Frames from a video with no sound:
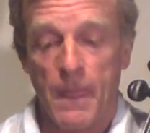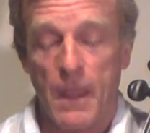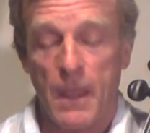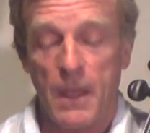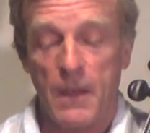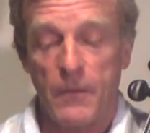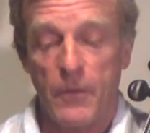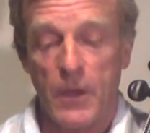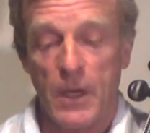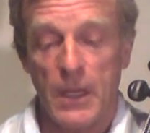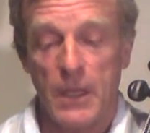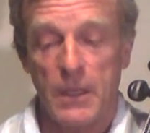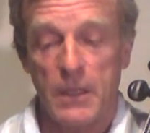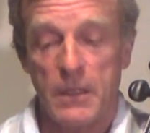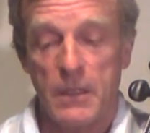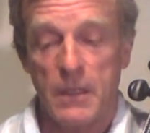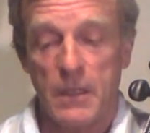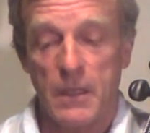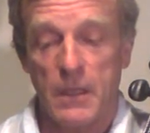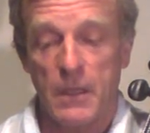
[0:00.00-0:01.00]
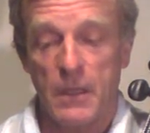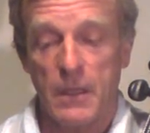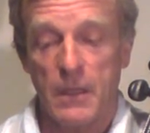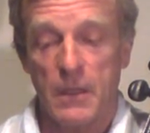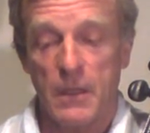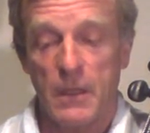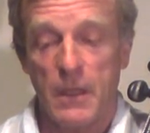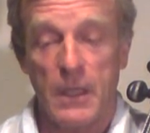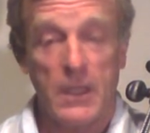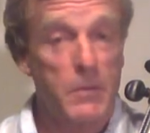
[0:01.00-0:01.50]
invite
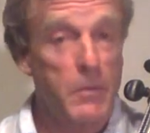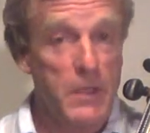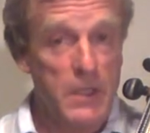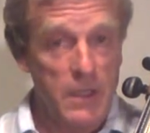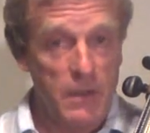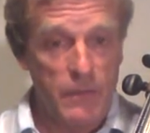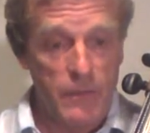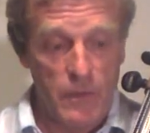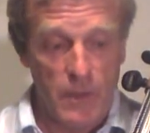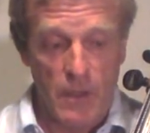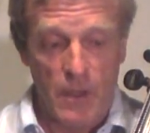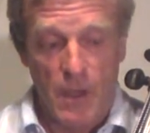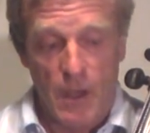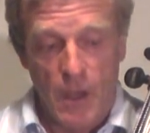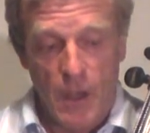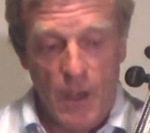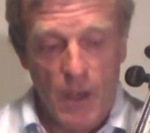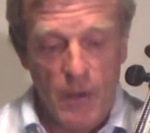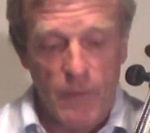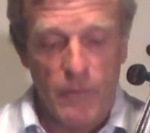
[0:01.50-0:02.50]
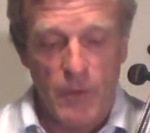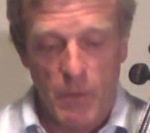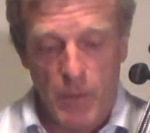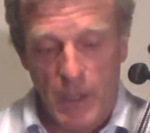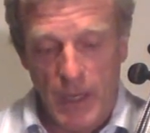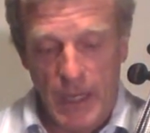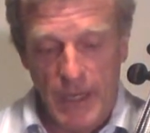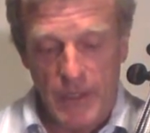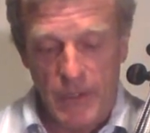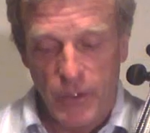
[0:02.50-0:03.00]
expressive
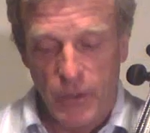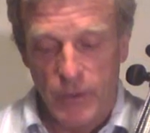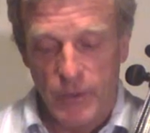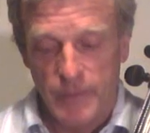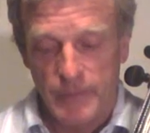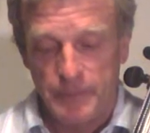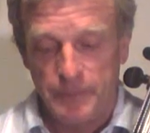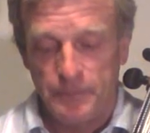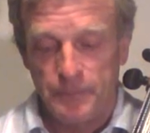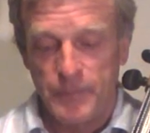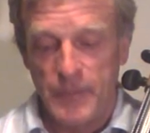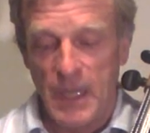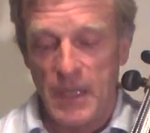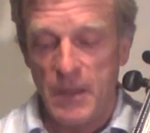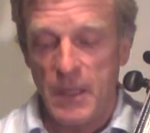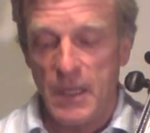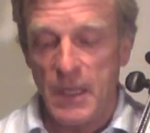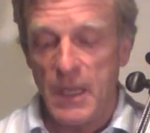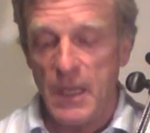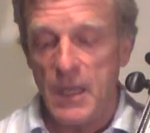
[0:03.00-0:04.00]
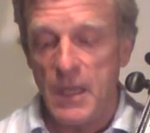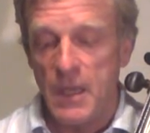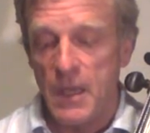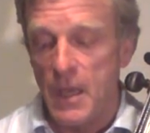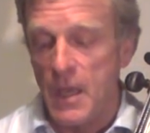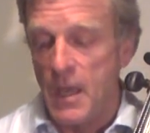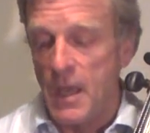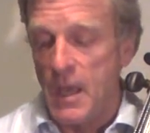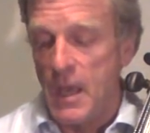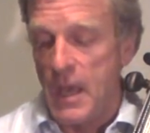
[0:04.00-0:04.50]
vibrato. And the key
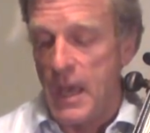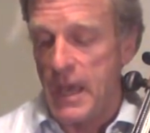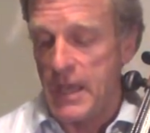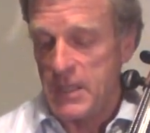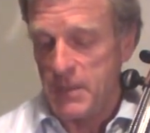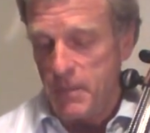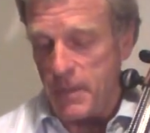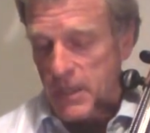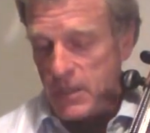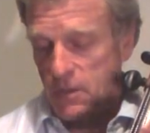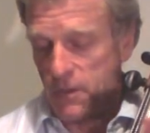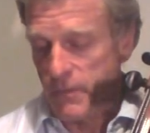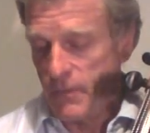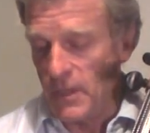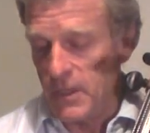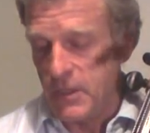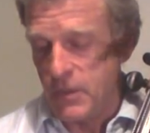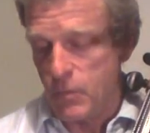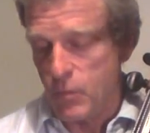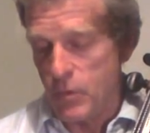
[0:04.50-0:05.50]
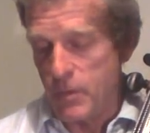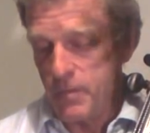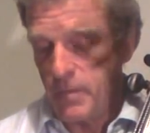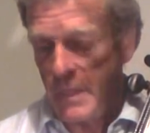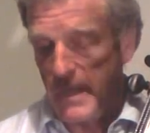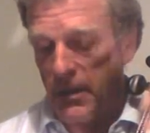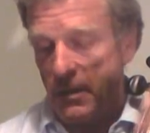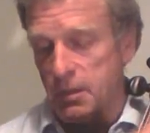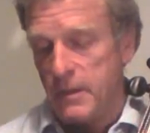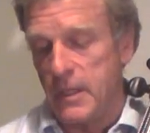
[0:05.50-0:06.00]
aspect of this would
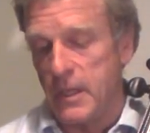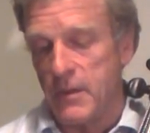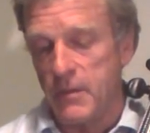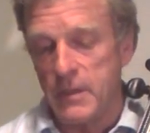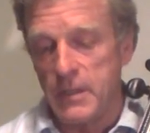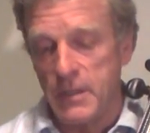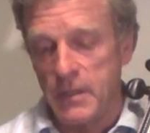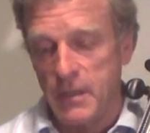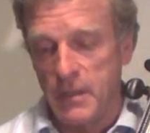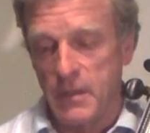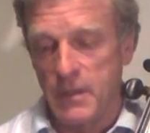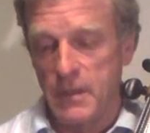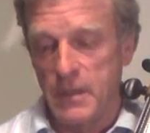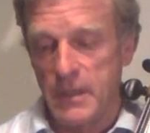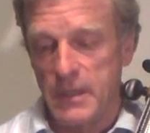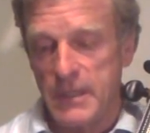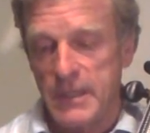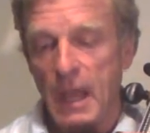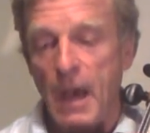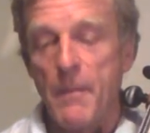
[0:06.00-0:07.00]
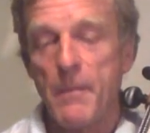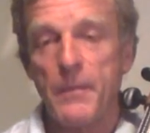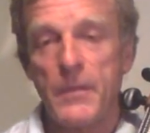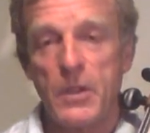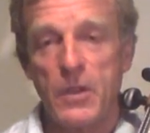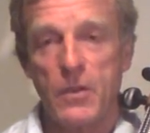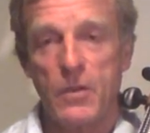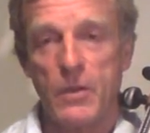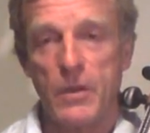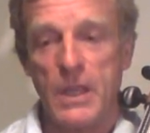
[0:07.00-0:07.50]
be that there is some
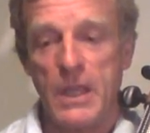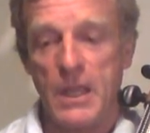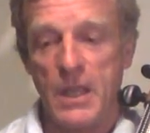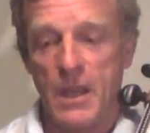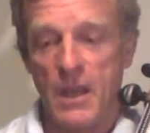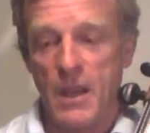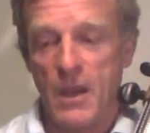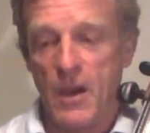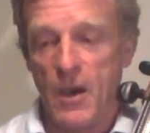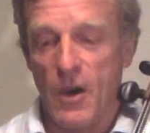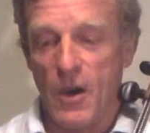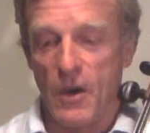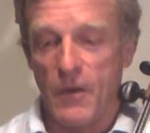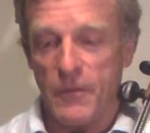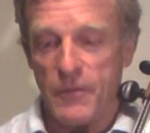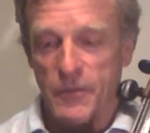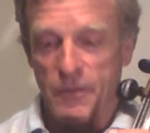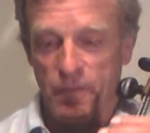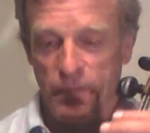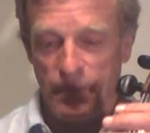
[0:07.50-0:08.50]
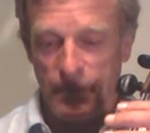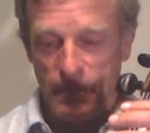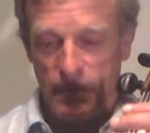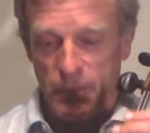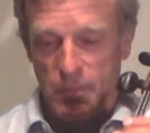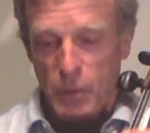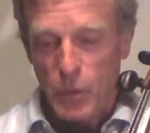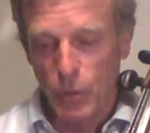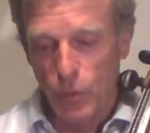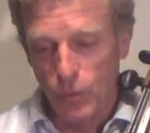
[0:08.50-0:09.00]
degree of
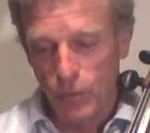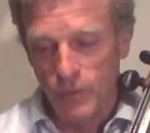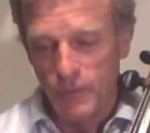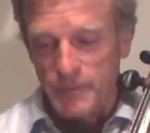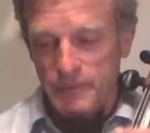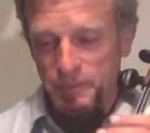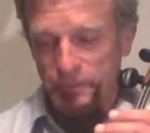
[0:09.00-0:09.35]
pull,